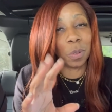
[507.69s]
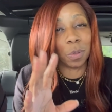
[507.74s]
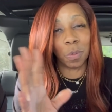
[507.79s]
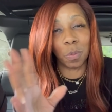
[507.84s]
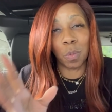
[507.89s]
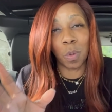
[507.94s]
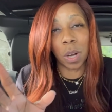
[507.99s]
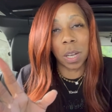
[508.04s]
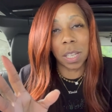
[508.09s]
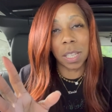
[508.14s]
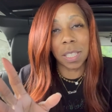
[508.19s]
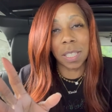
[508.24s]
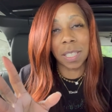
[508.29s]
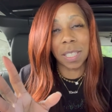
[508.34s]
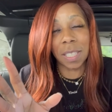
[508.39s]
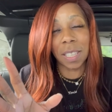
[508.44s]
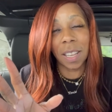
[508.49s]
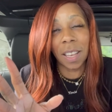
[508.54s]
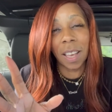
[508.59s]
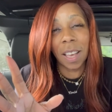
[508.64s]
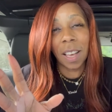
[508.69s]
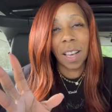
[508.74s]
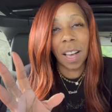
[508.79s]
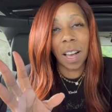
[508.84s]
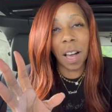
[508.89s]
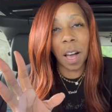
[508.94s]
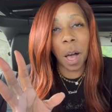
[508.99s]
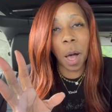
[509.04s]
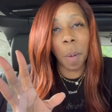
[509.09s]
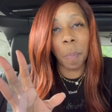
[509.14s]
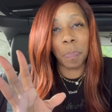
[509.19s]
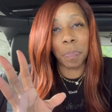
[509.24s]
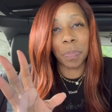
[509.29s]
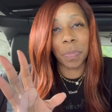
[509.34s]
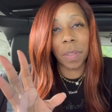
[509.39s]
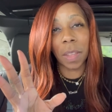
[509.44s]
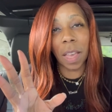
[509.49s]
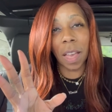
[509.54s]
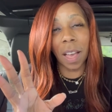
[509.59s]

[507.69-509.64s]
was um,